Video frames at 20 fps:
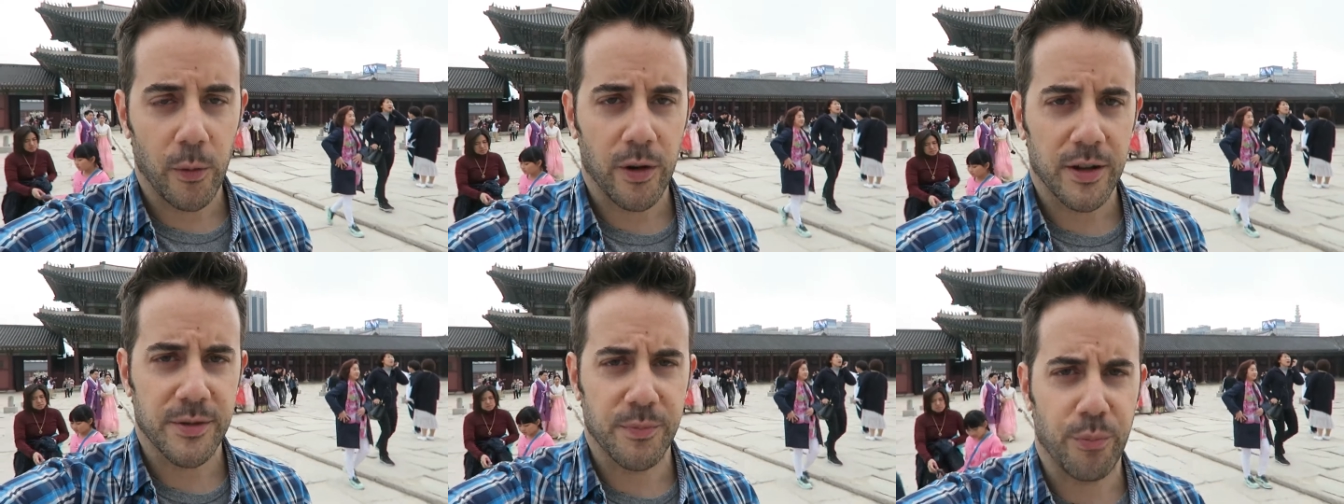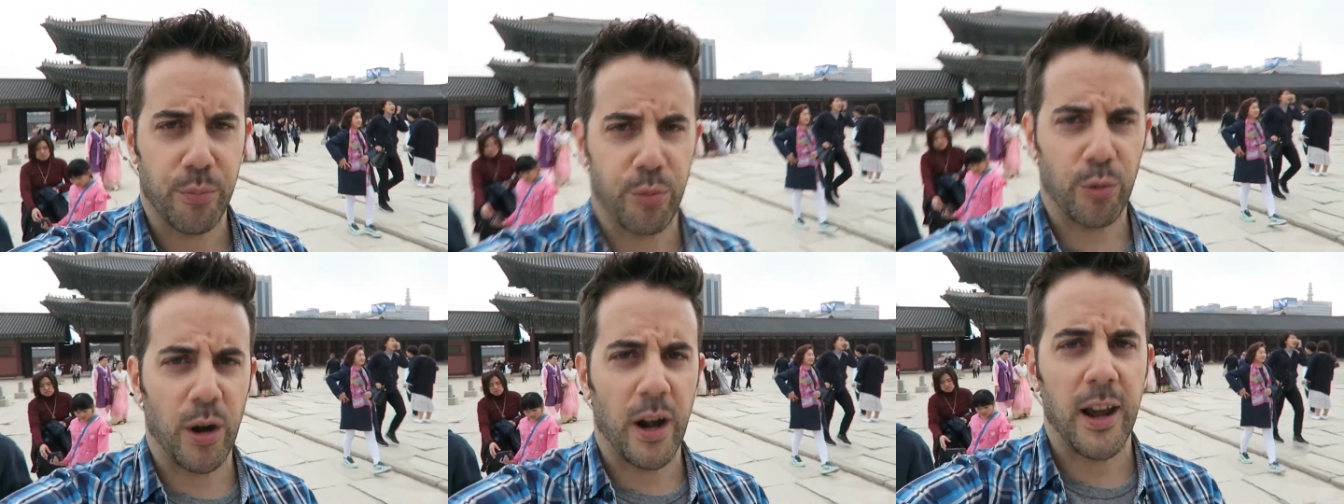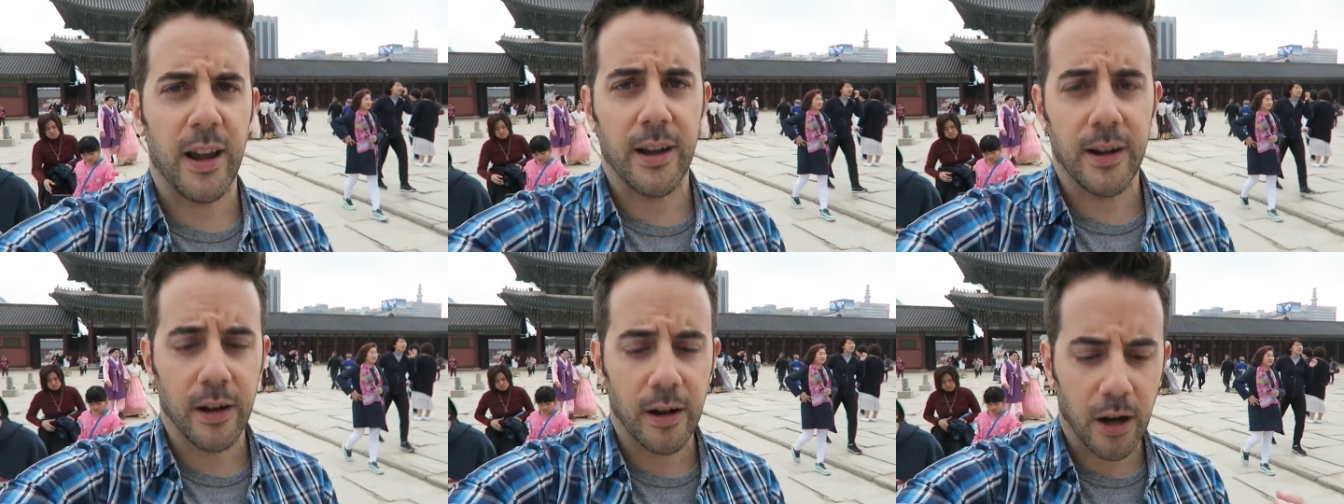where it's
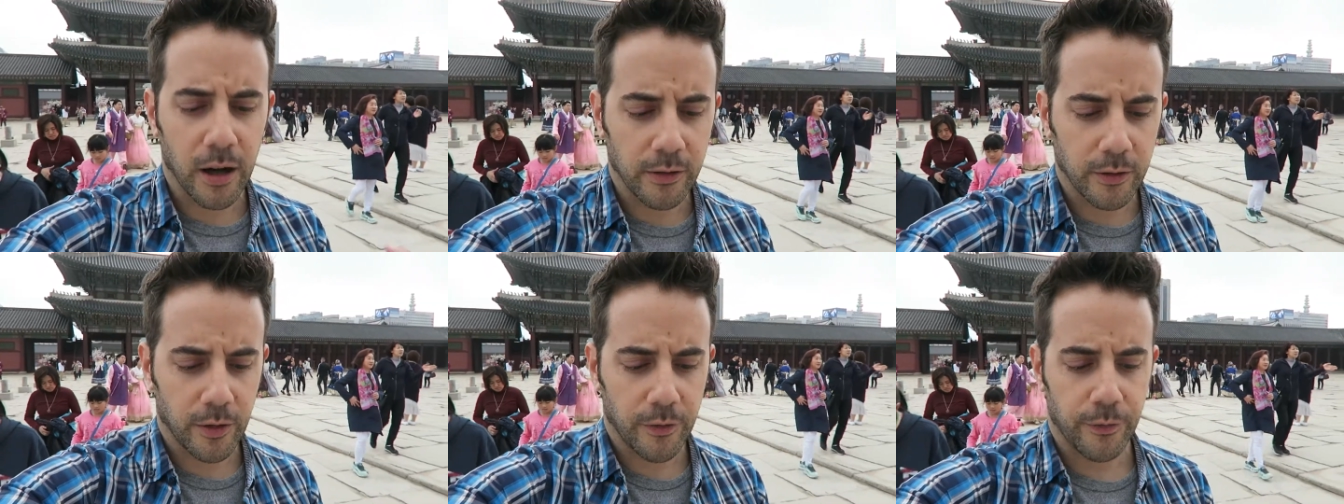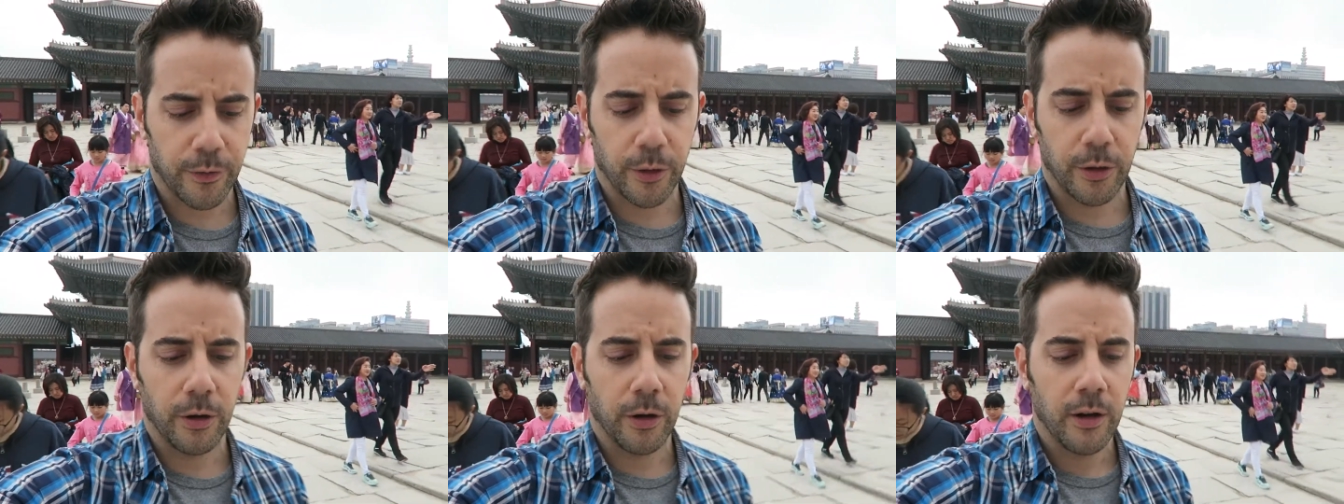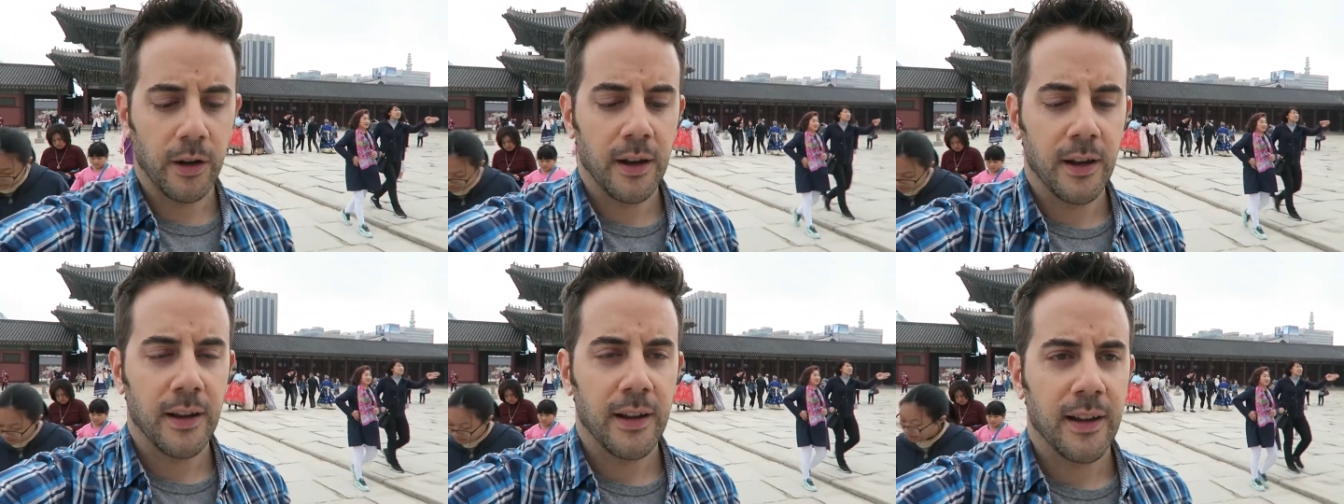bright and colorful
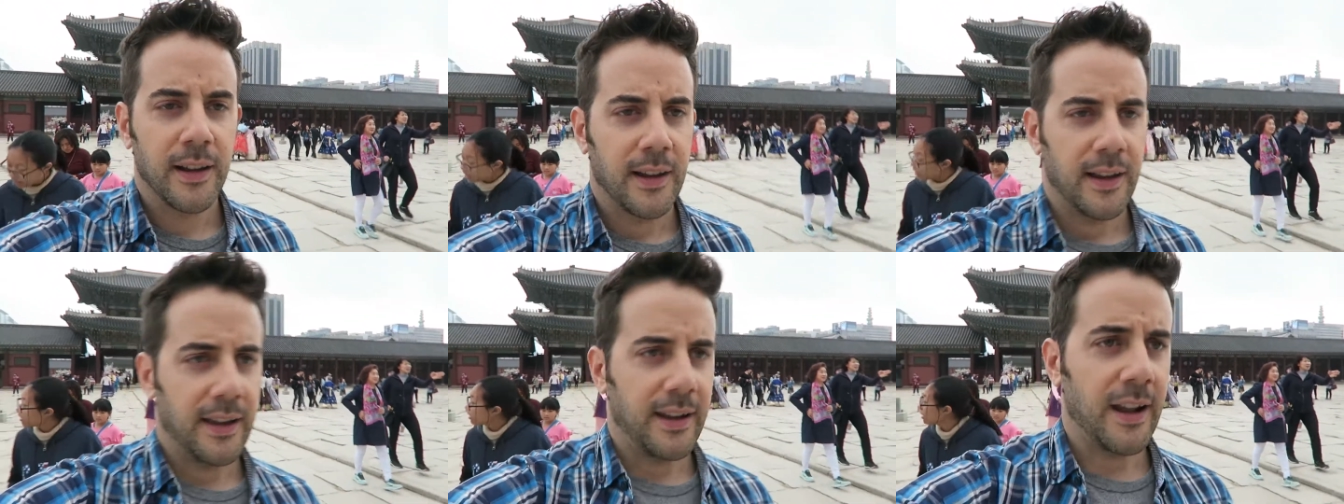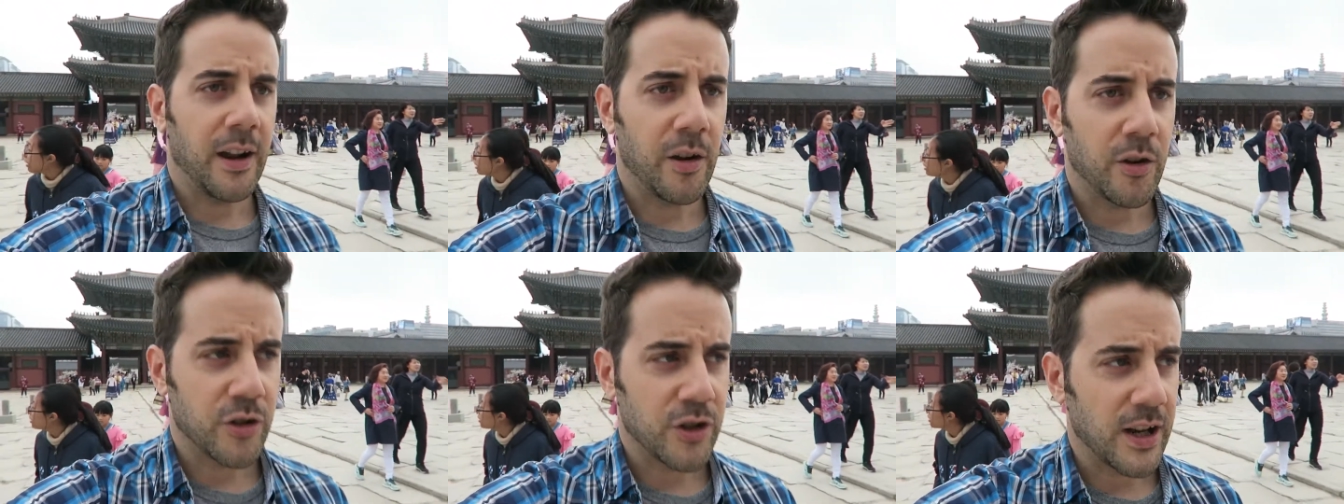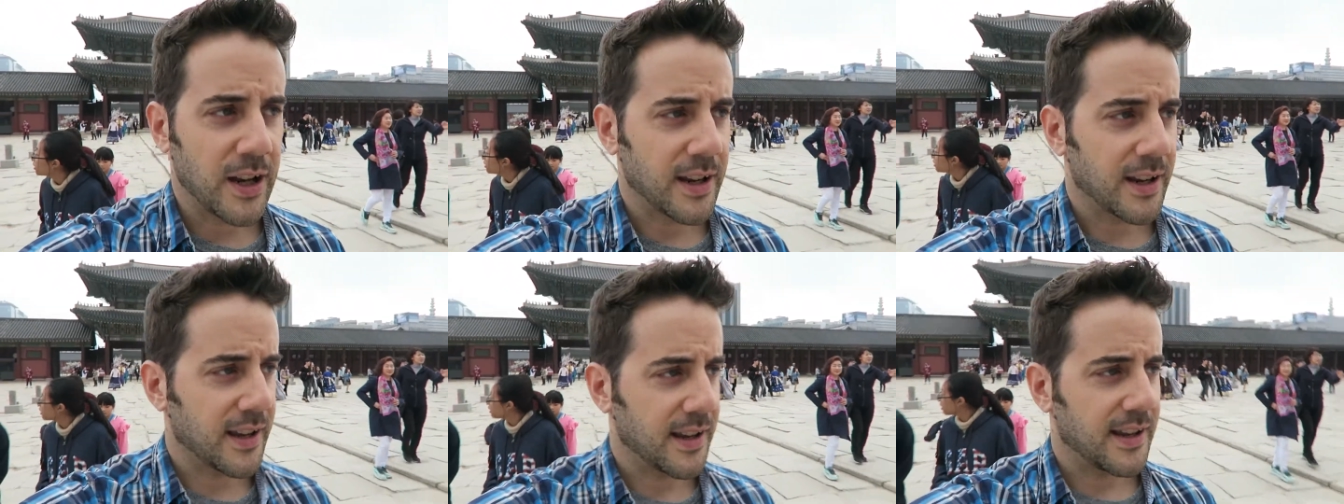and
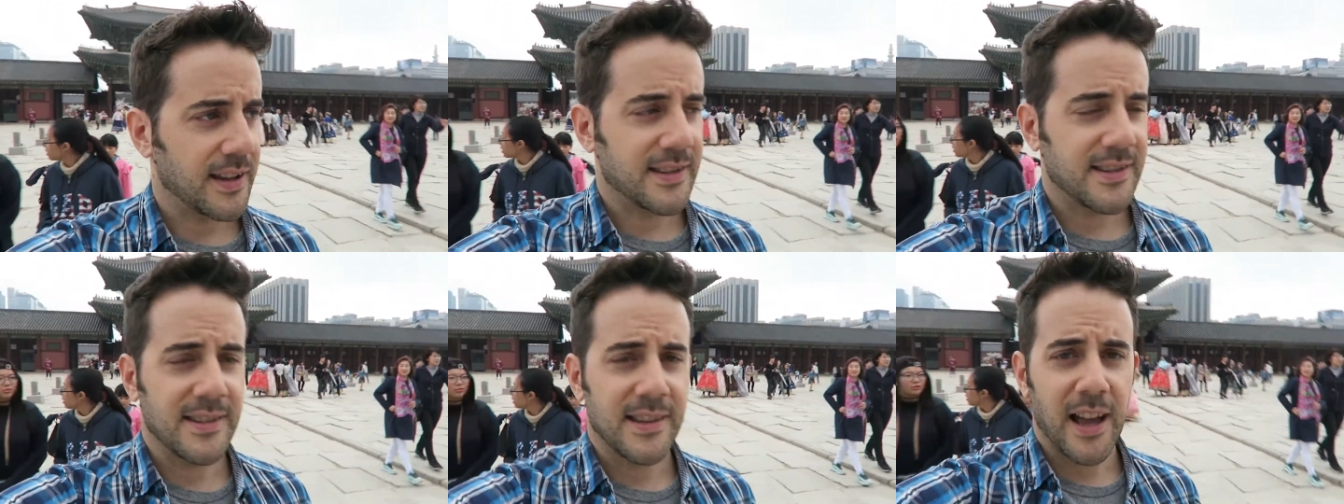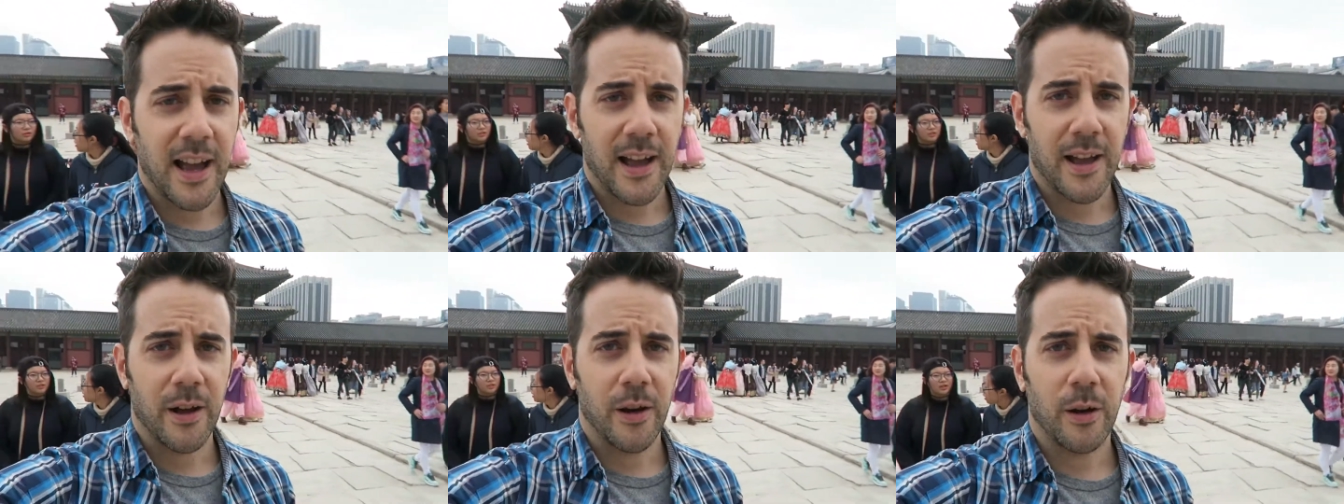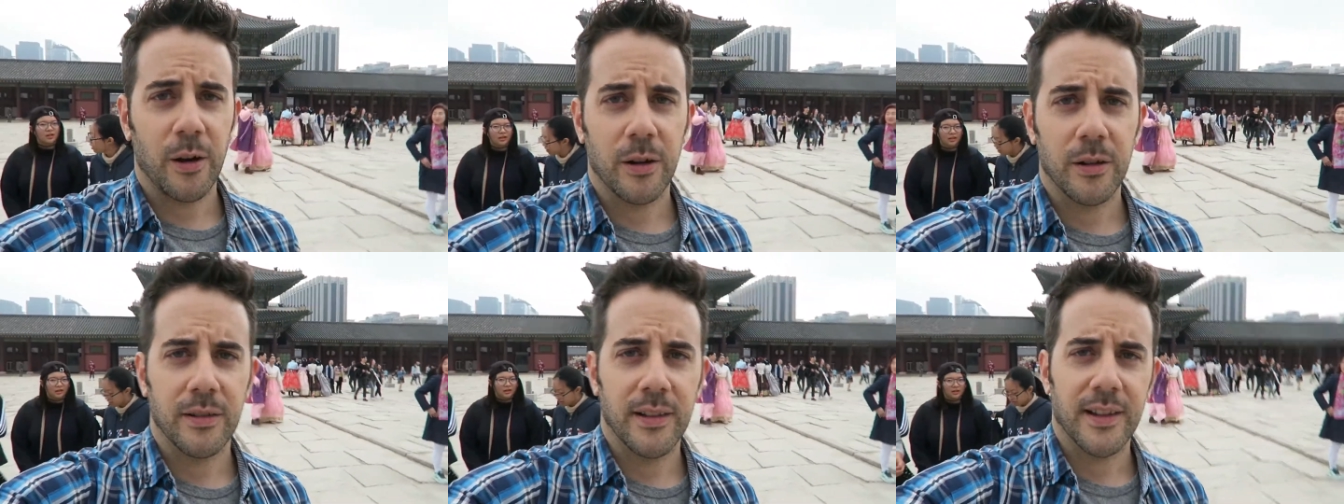energetic. It's not at
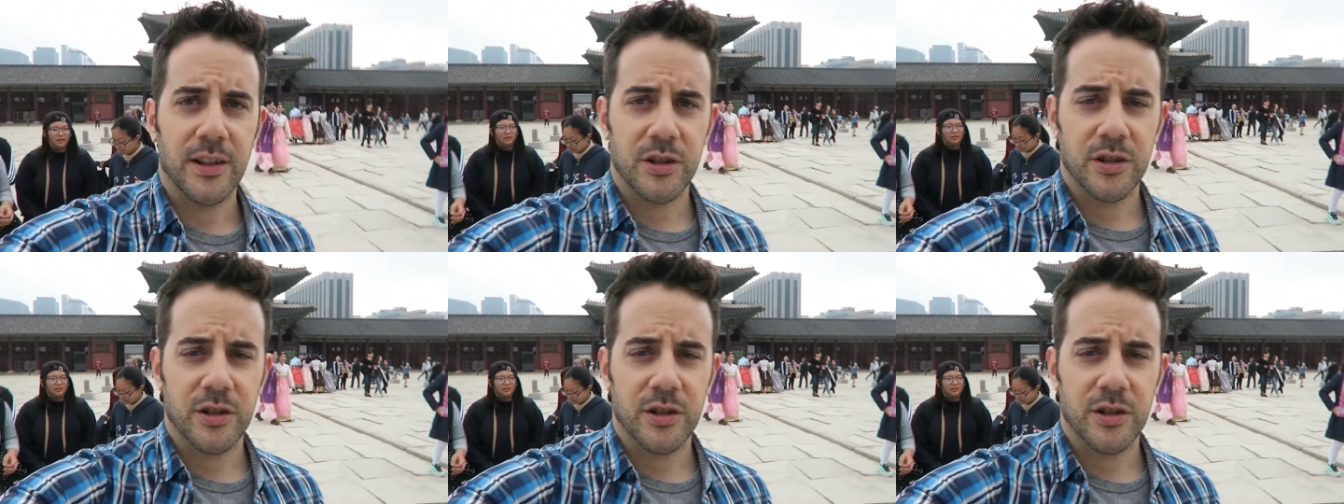all.